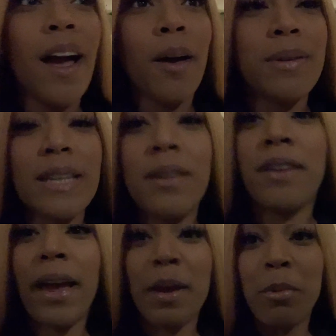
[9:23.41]
I was
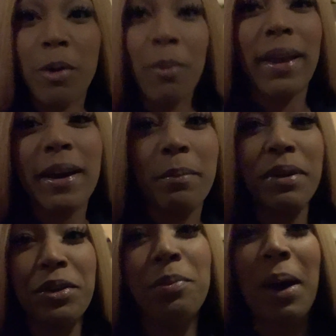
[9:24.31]
even able to wake up
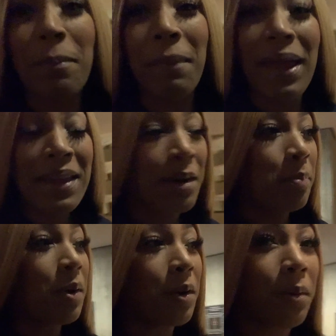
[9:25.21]
and do my
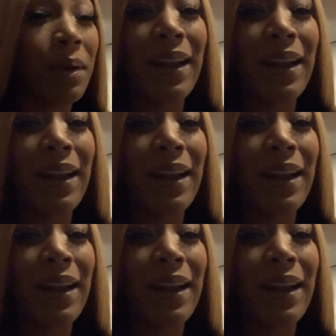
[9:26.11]
makeup all the way.